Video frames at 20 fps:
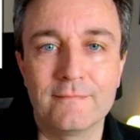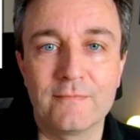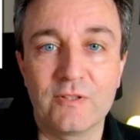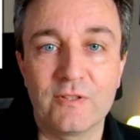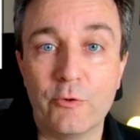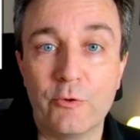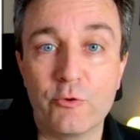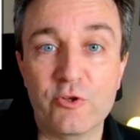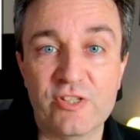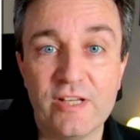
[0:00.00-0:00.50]

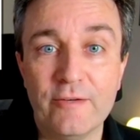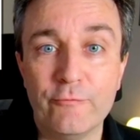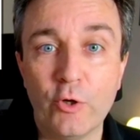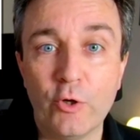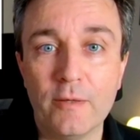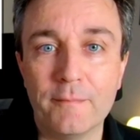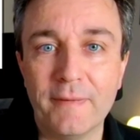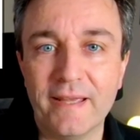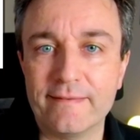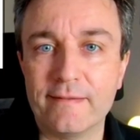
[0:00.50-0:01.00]
There are
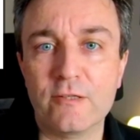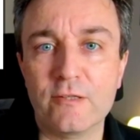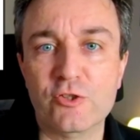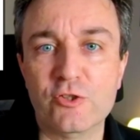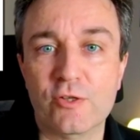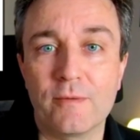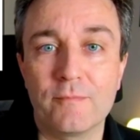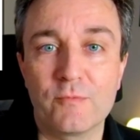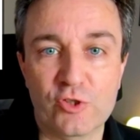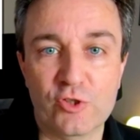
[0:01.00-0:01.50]
several
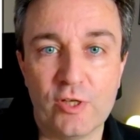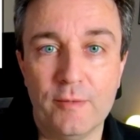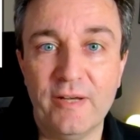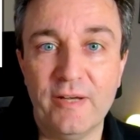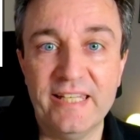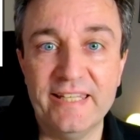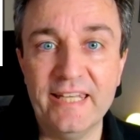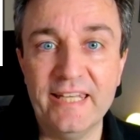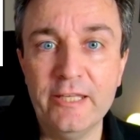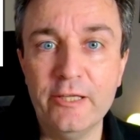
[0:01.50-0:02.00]
methods. Some are
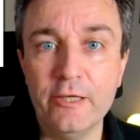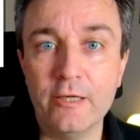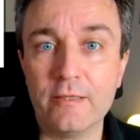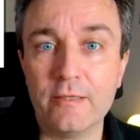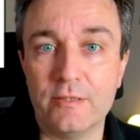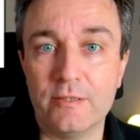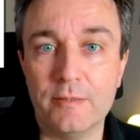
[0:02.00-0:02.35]
linear,